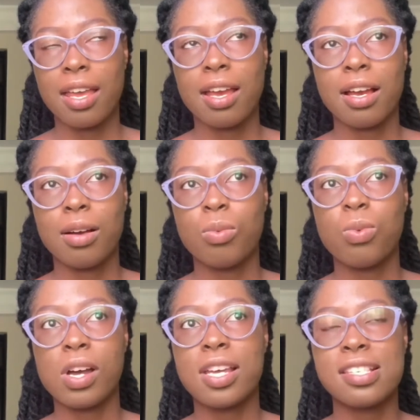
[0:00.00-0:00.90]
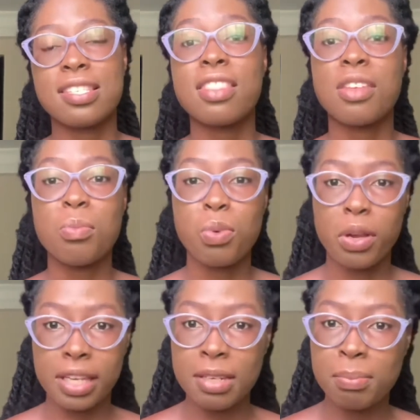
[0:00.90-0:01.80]
was The
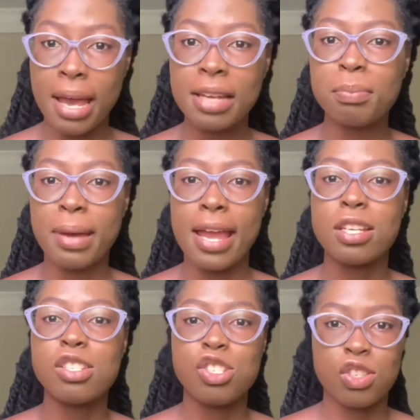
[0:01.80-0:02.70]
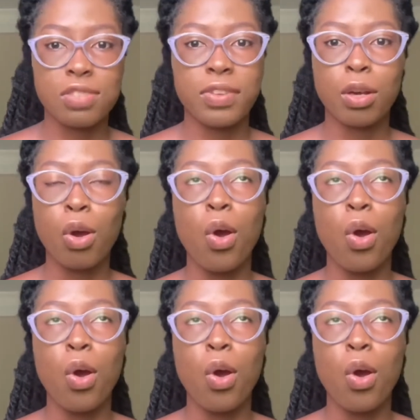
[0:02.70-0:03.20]
Broken Man by Jocelyn Cox.